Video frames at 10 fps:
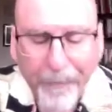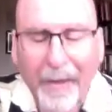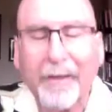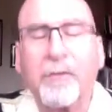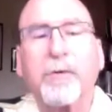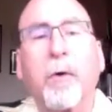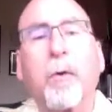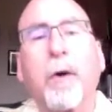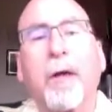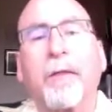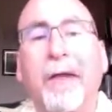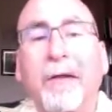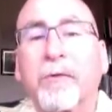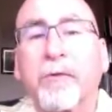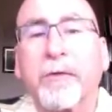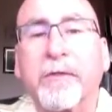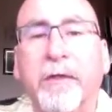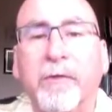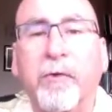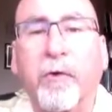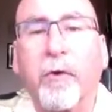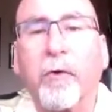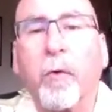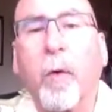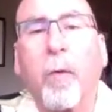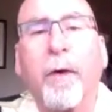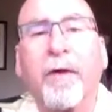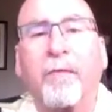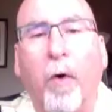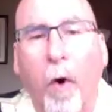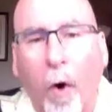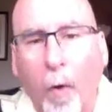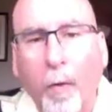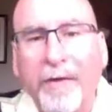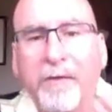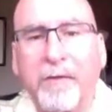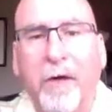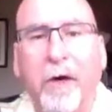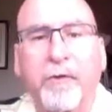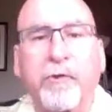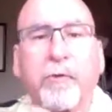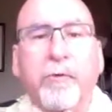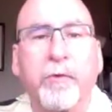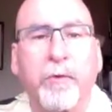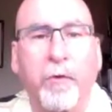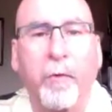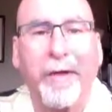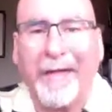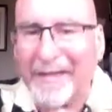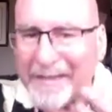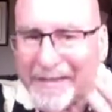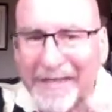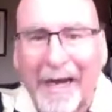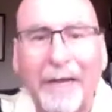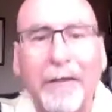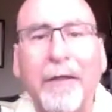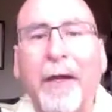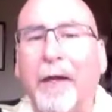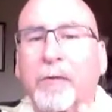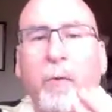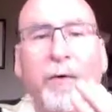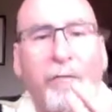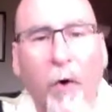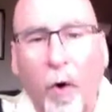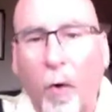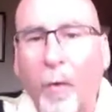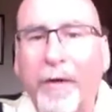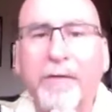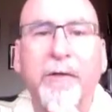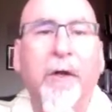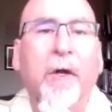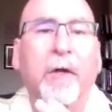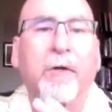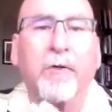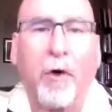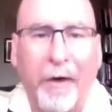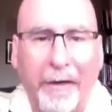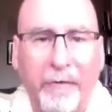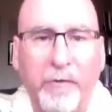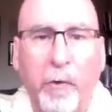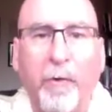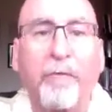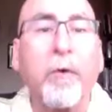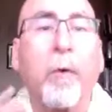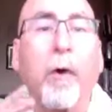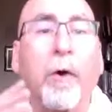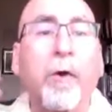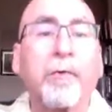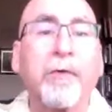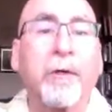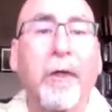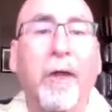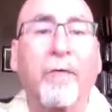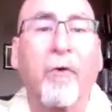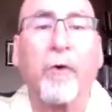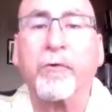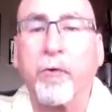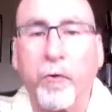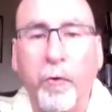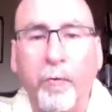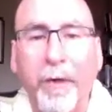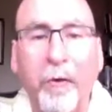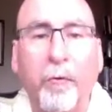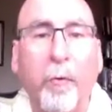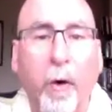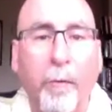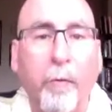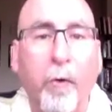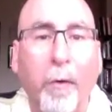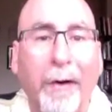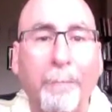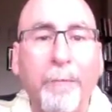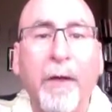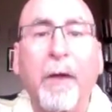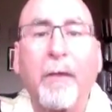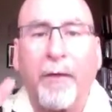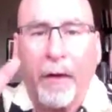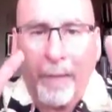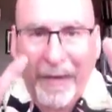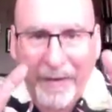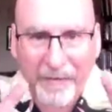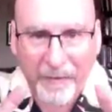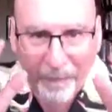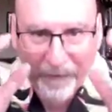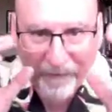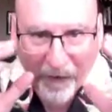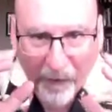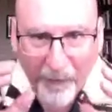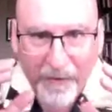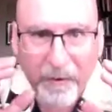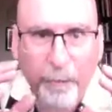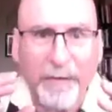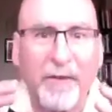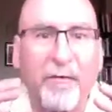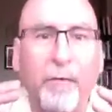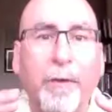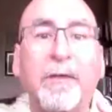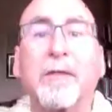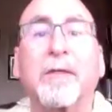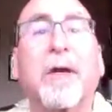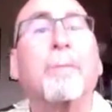And so the answer is this: you're going to do what we've always taught you to do, exactly as we've always taught it. So if you are a coaching client of ours or you've been through our program, then I'm going to hit some very specific pieces.